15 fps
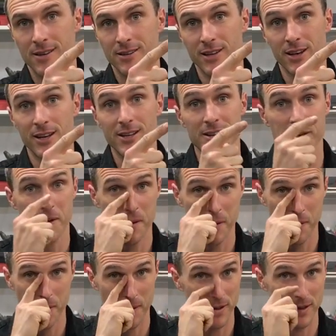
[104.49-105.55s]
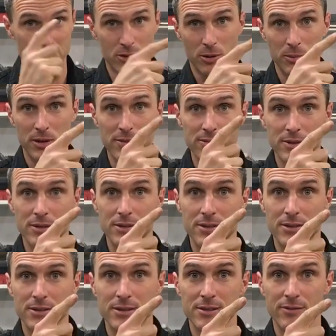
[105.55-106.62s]
Is that it? Top left
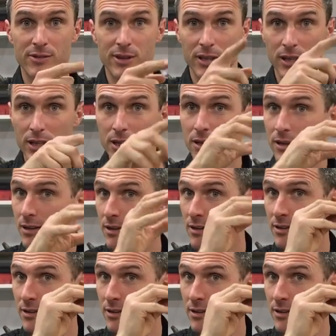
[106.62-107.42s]
for the link.